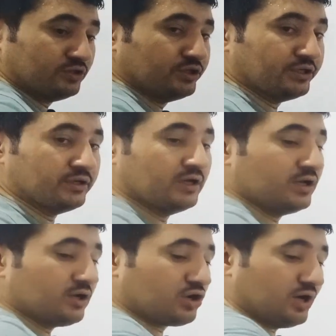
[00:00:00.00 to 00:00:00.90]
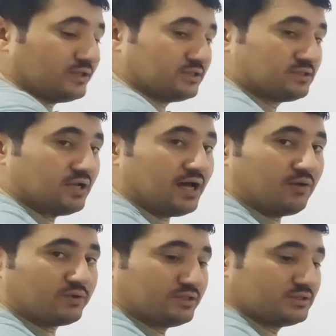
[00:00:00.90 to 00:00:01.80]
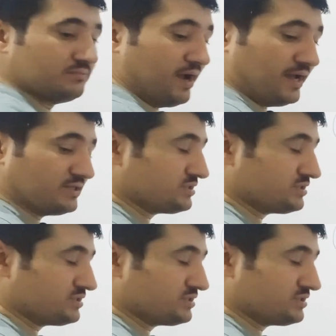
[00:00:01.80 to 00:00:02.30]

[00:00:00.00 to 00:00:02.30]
the Gauss's law. What is the main